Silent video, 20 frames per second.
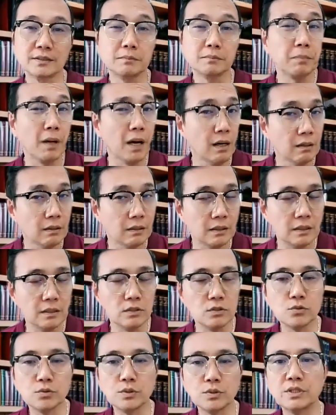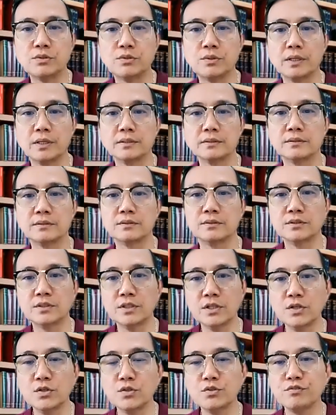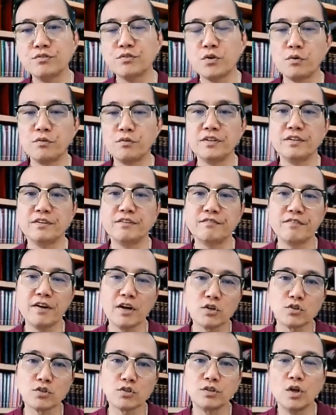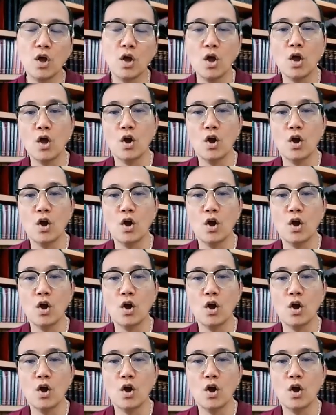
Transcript: apparently to address surge of COVID infection